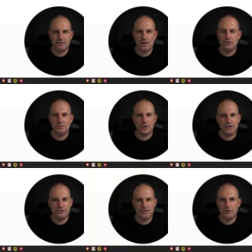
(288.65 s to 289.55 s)
No
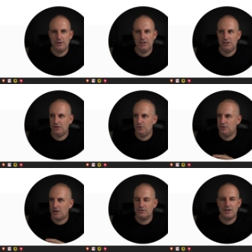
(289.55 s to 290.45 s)
compression, no EQ,
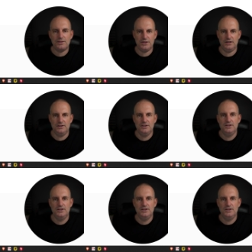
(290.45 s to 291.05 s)
no nothing.